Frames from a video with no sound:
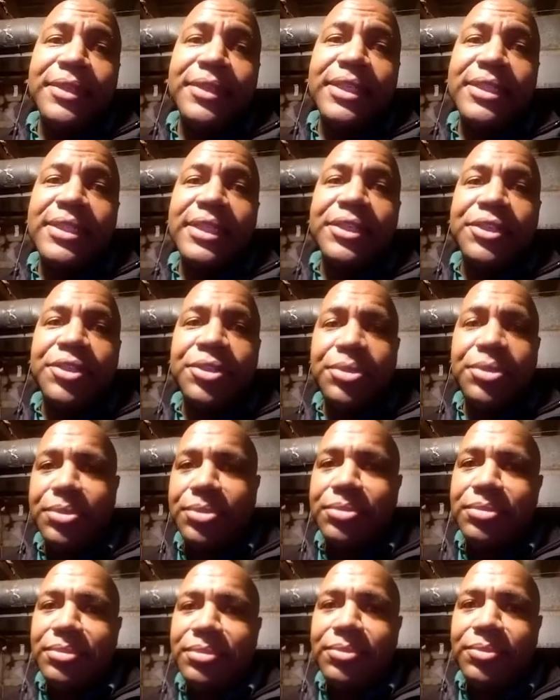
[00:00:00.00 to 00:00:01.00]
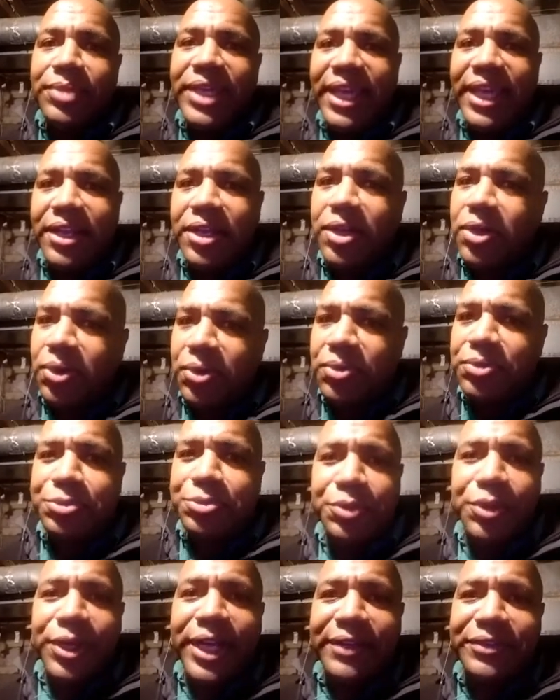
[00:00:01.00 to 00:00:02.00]
It's like, dude, we had a Cold
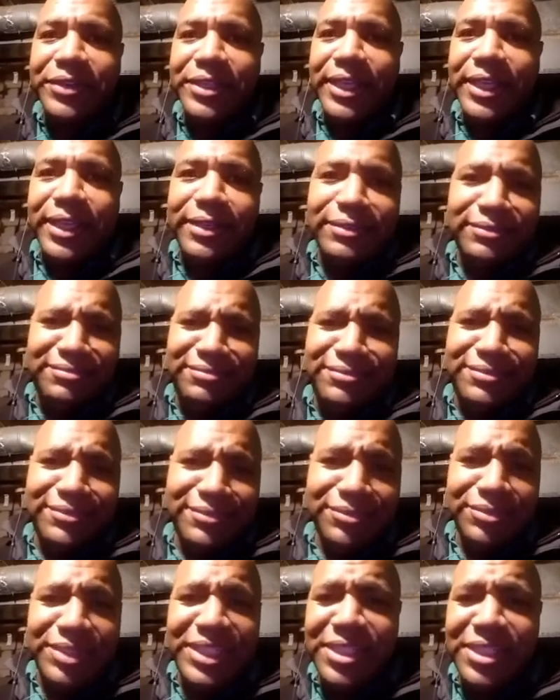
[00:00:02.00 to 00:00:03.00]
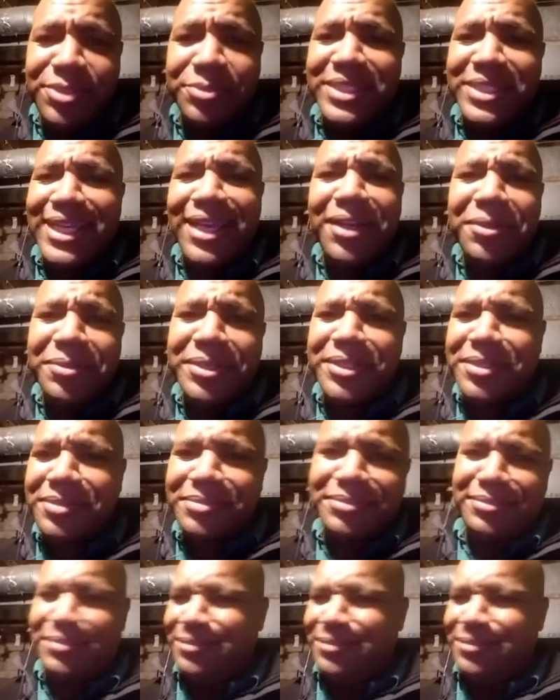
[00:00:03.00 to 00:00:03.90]
War after that. We deal with terrorism.